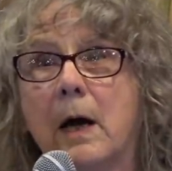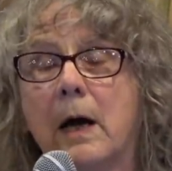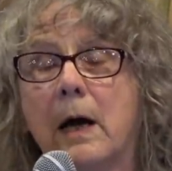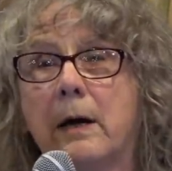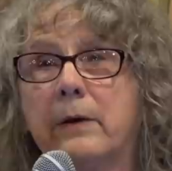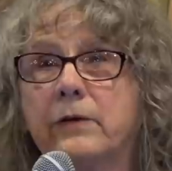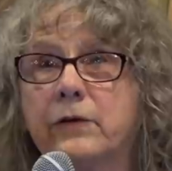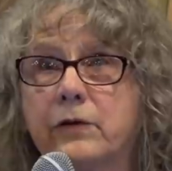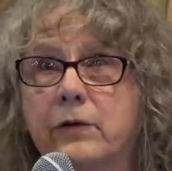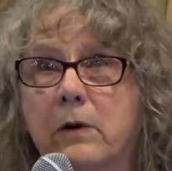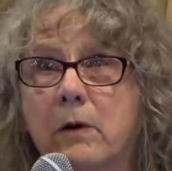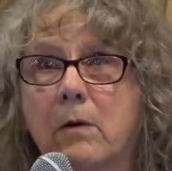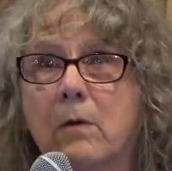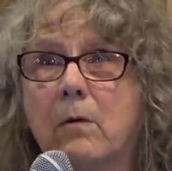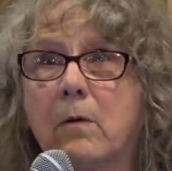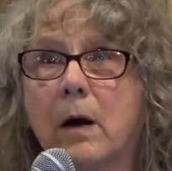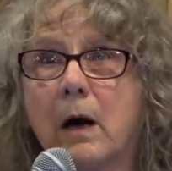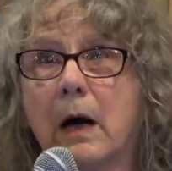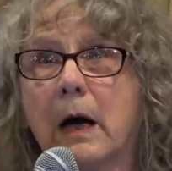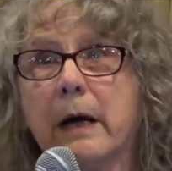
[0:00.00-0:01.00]
And
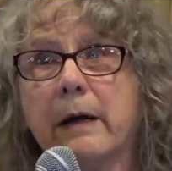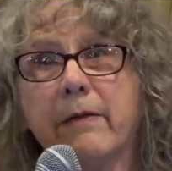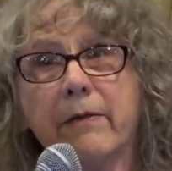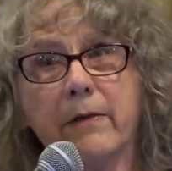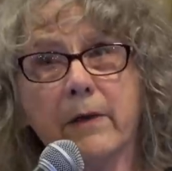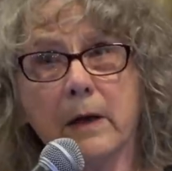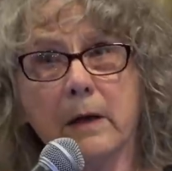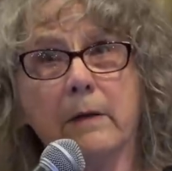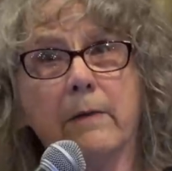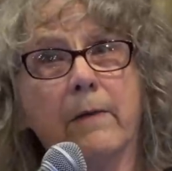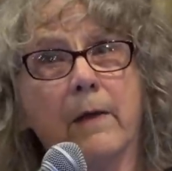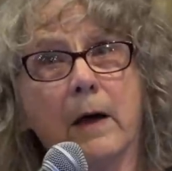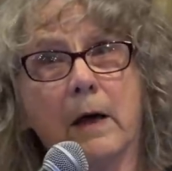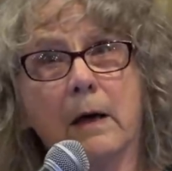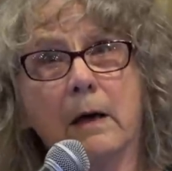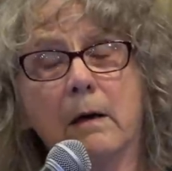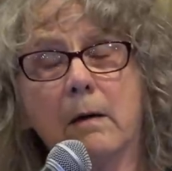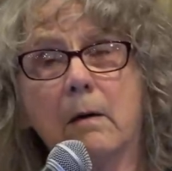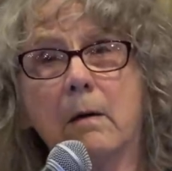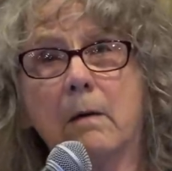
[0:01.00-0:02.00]
so I think
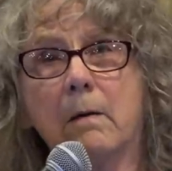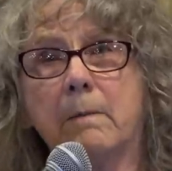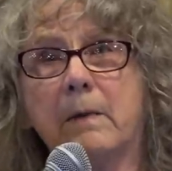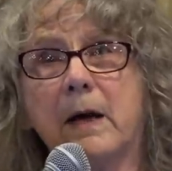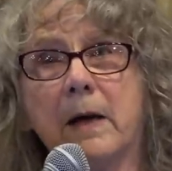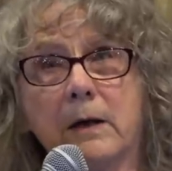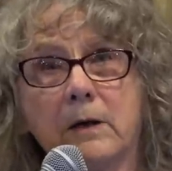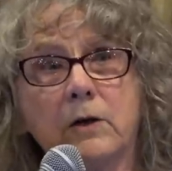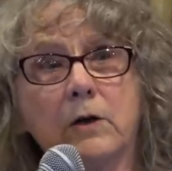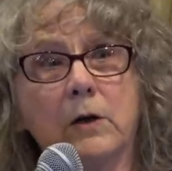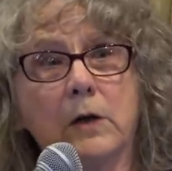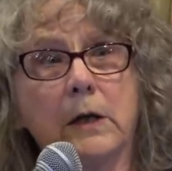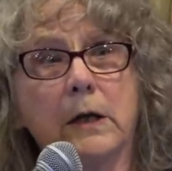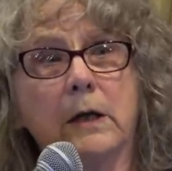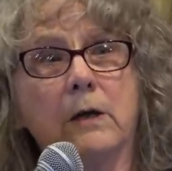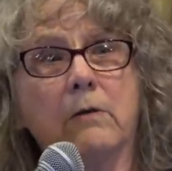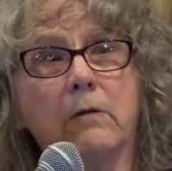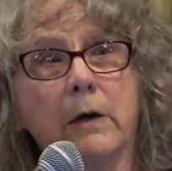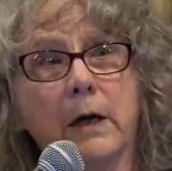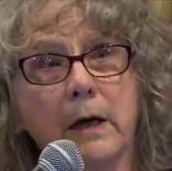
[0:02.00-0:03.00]
that um,
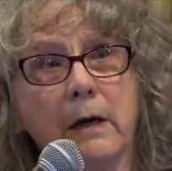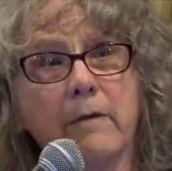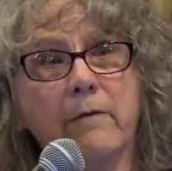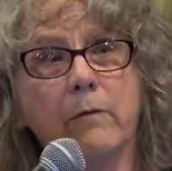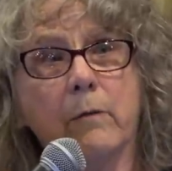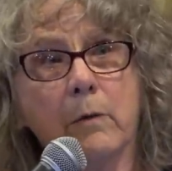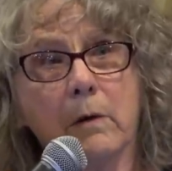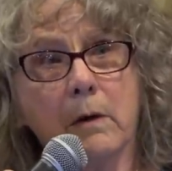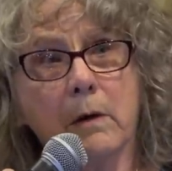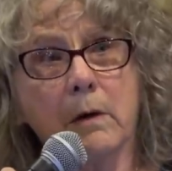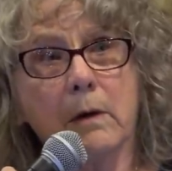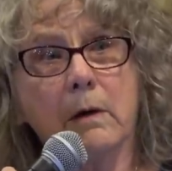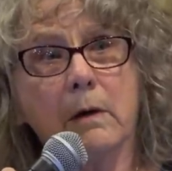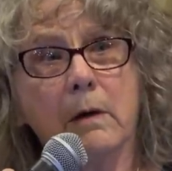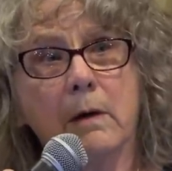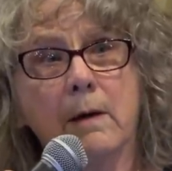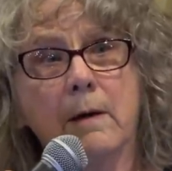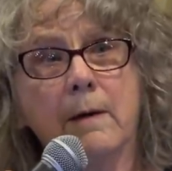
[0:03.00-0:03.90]
actually creative work,